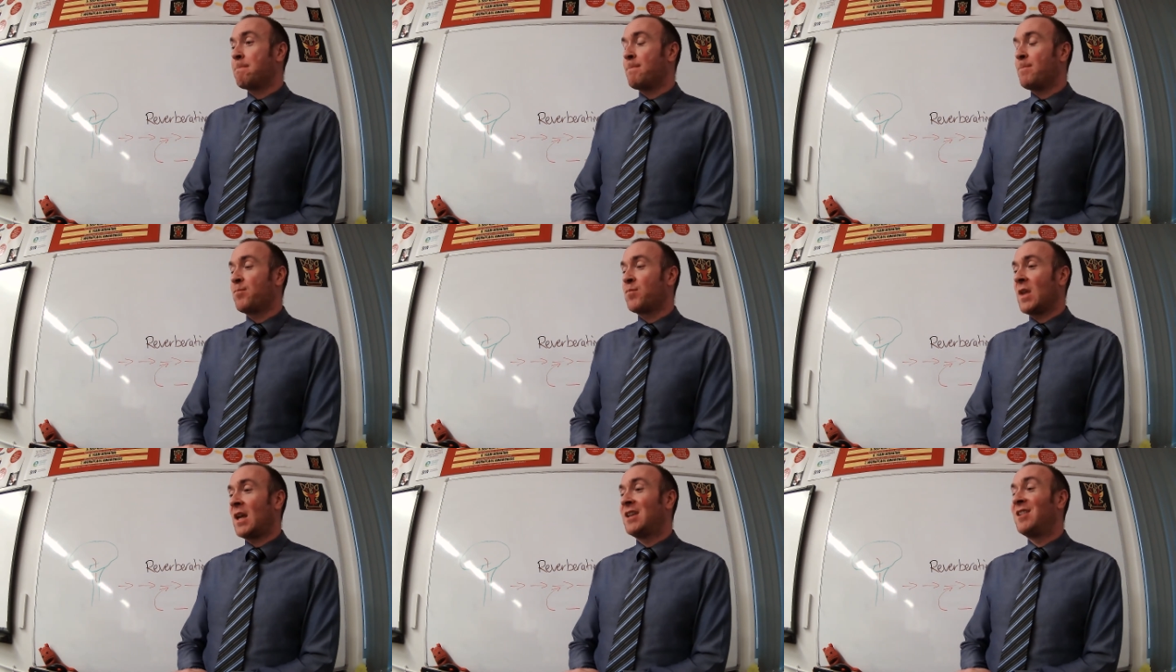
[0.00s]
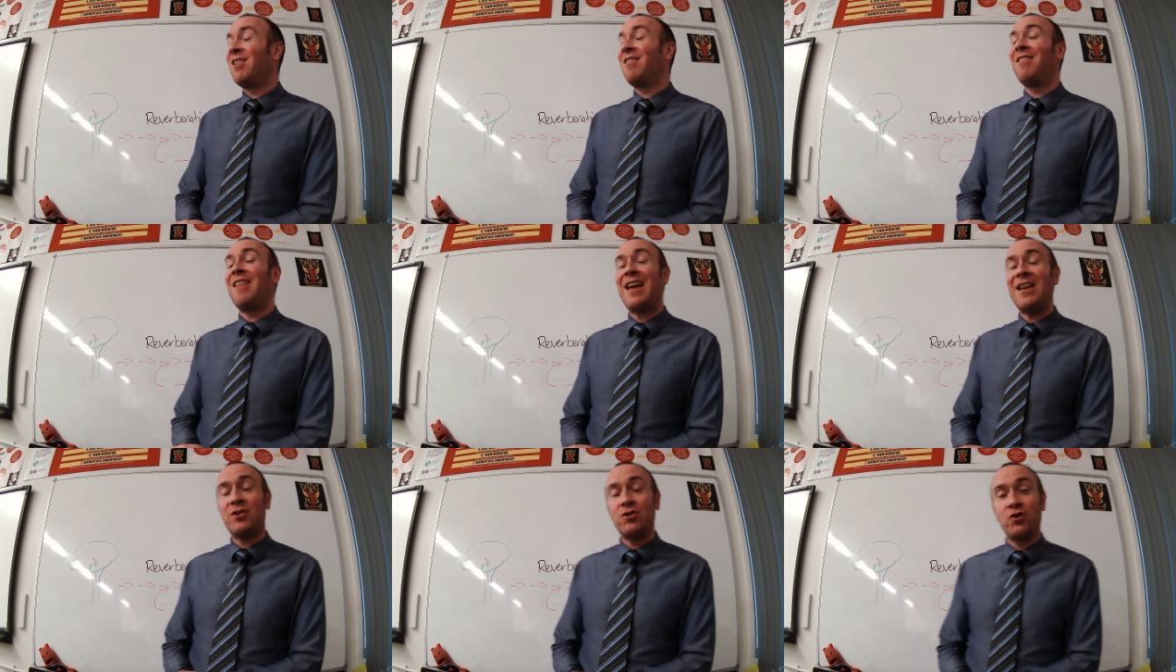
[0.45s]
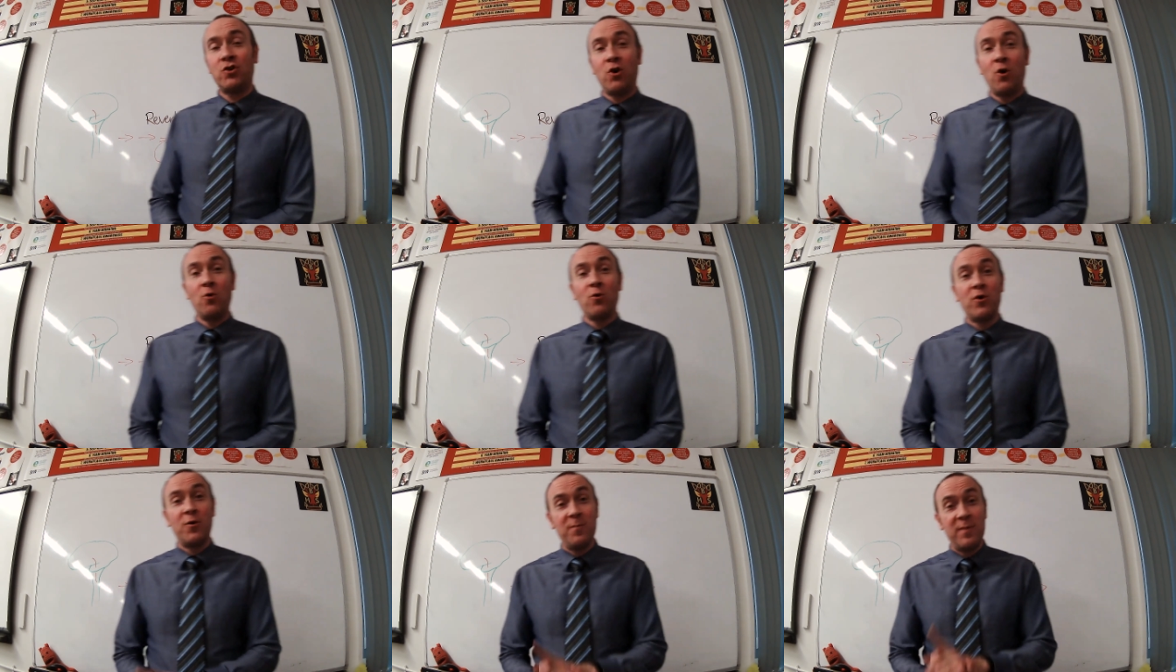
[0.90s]

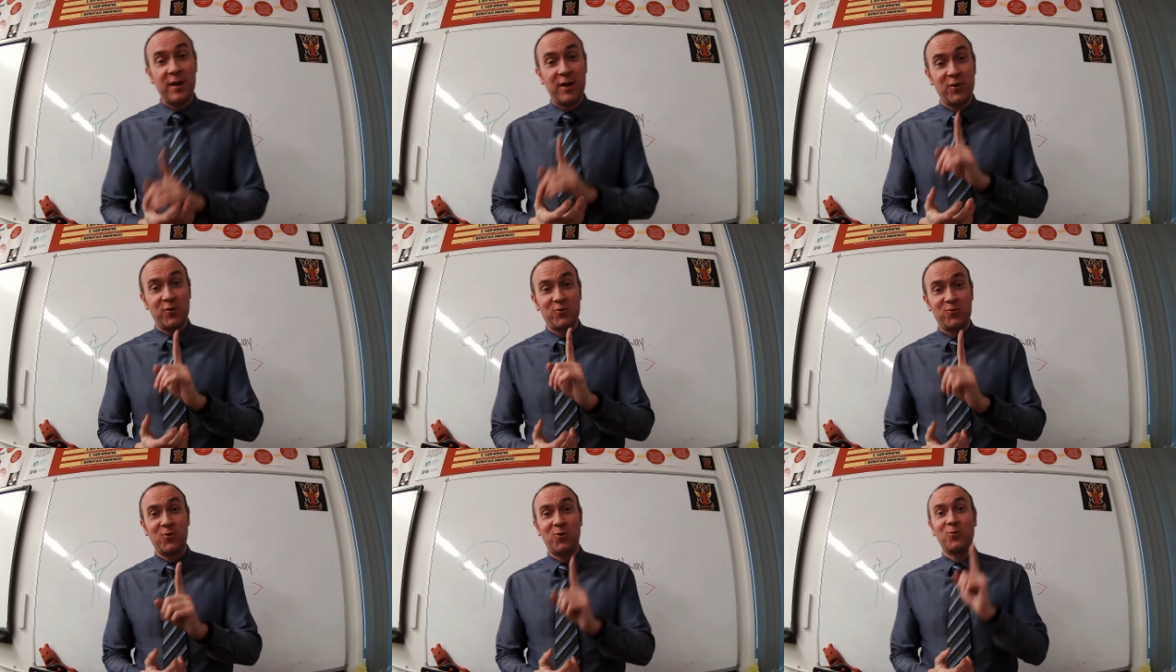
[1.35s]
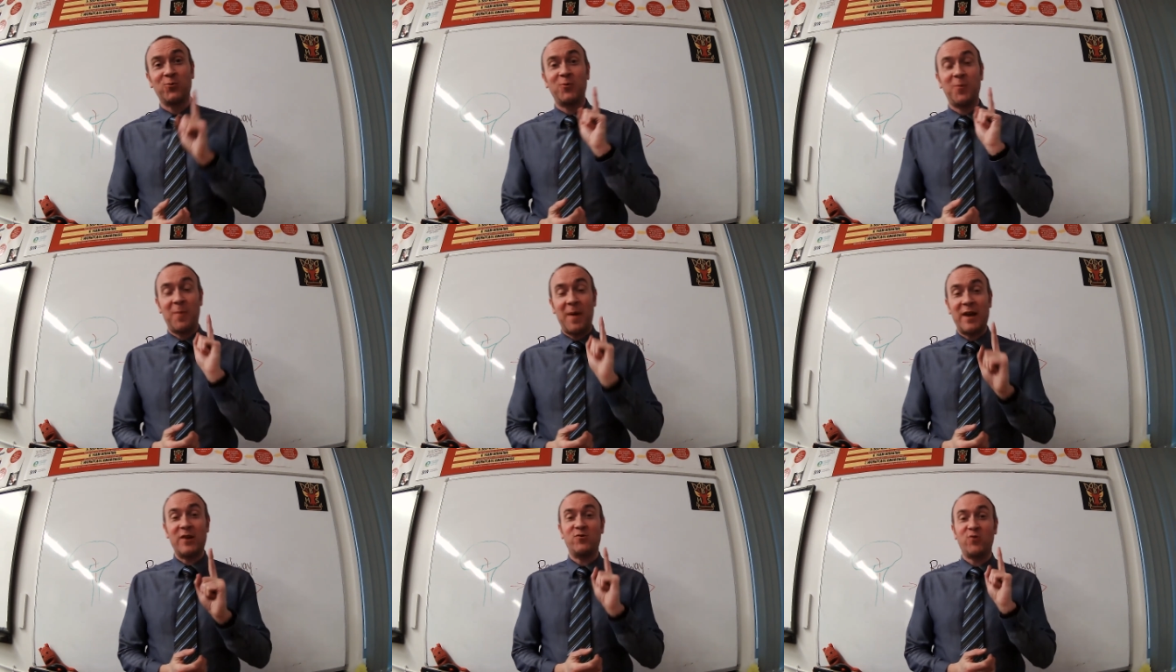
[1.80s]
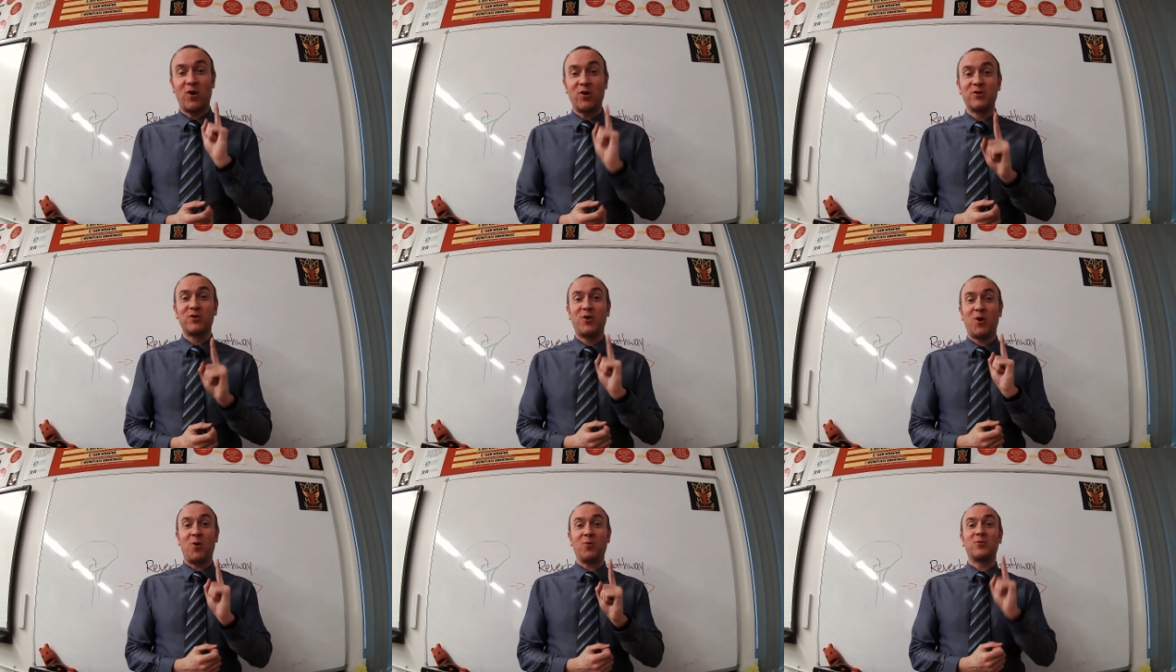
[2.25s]
cholesterol can be controlled by
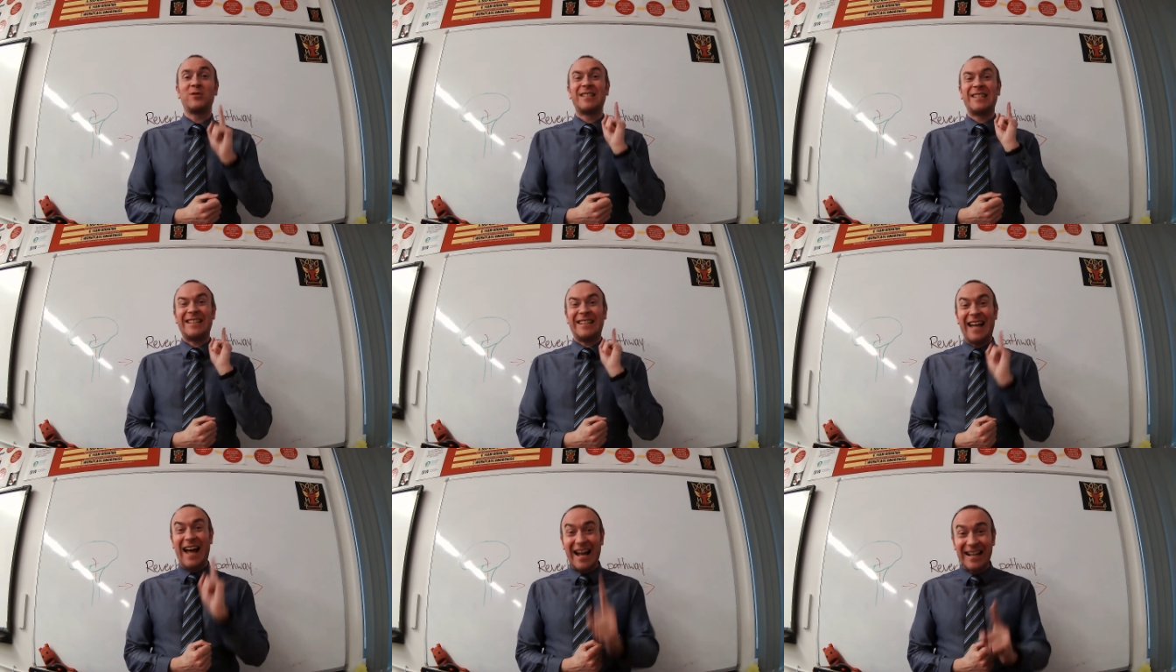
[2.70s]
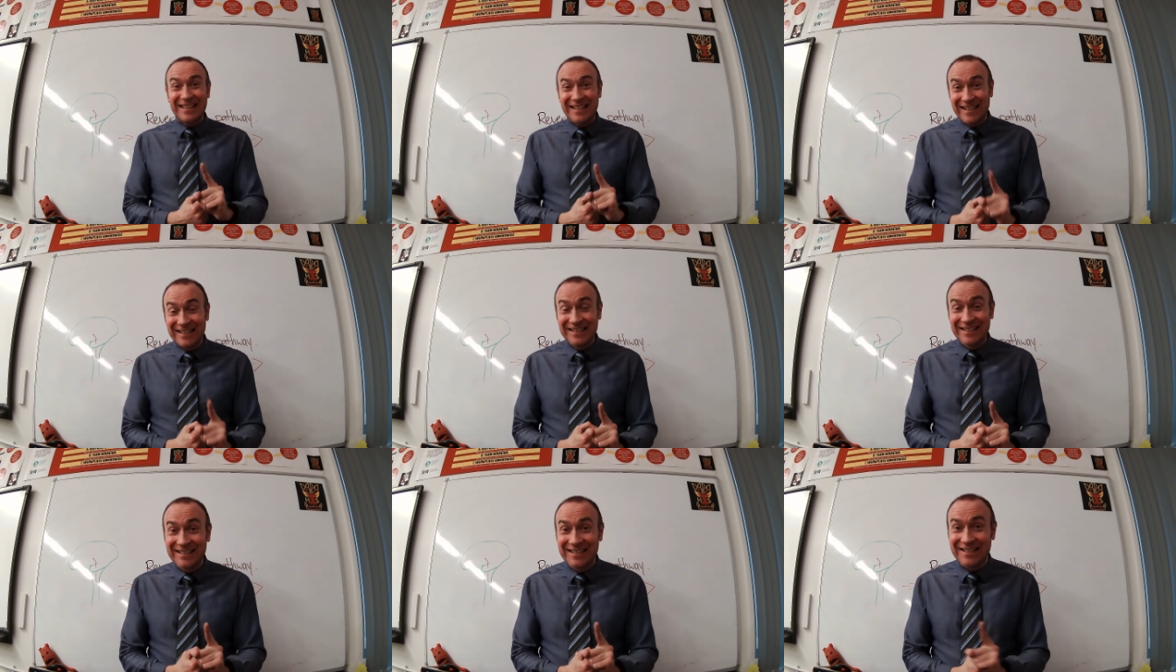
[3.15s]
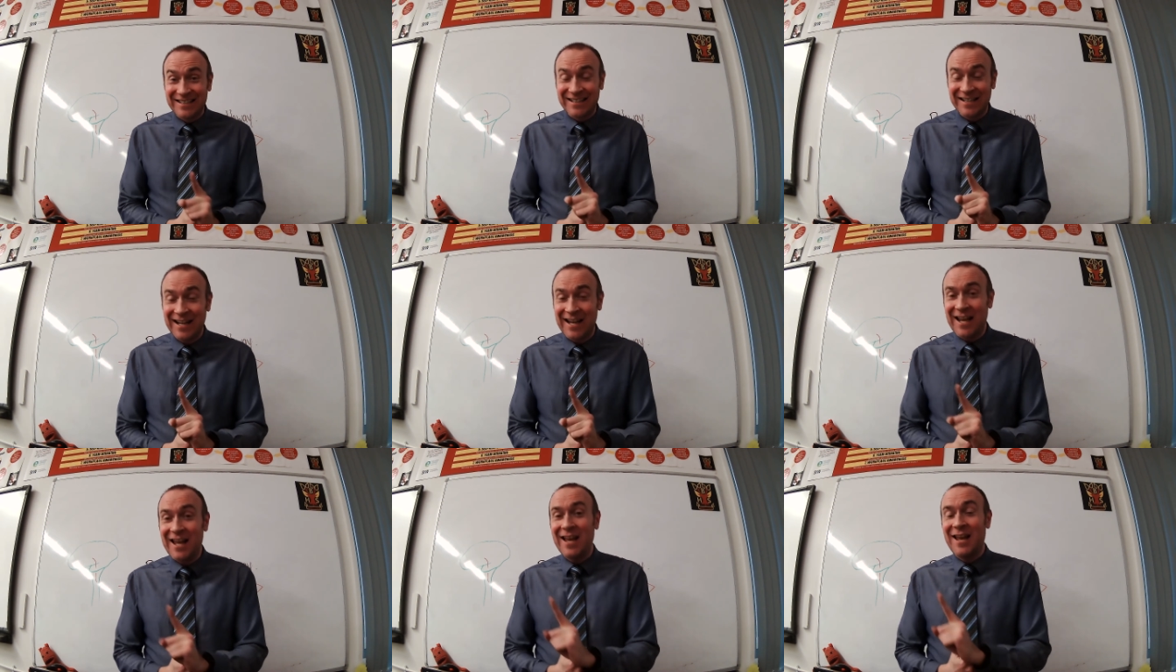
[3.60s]
drugs called
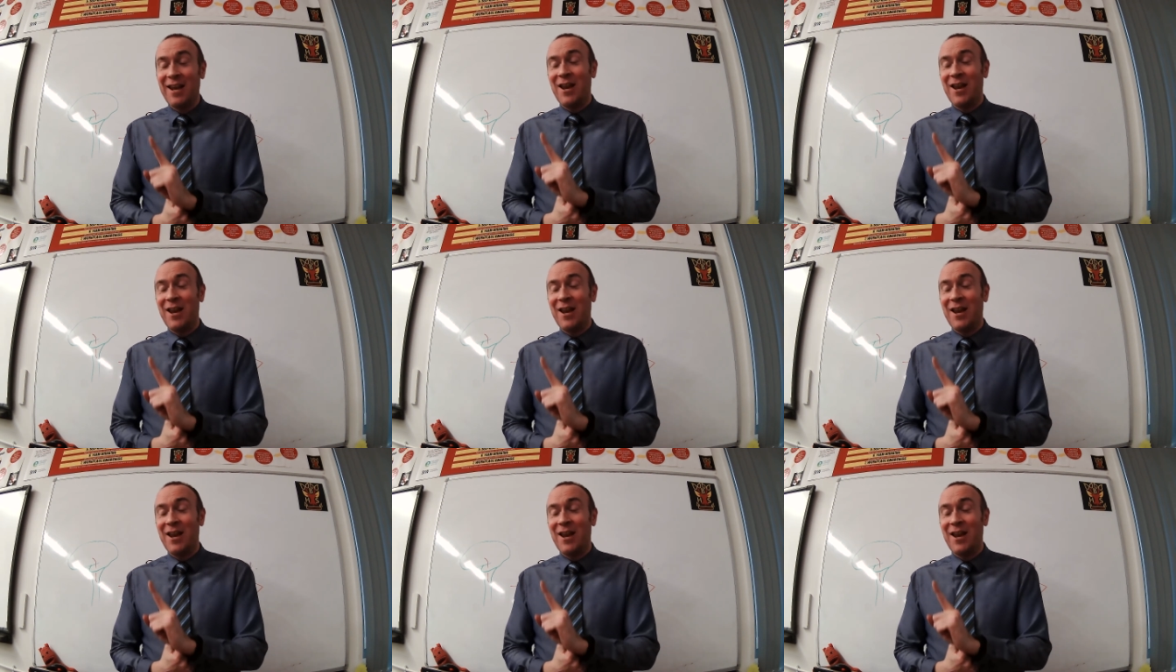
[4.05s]
statins.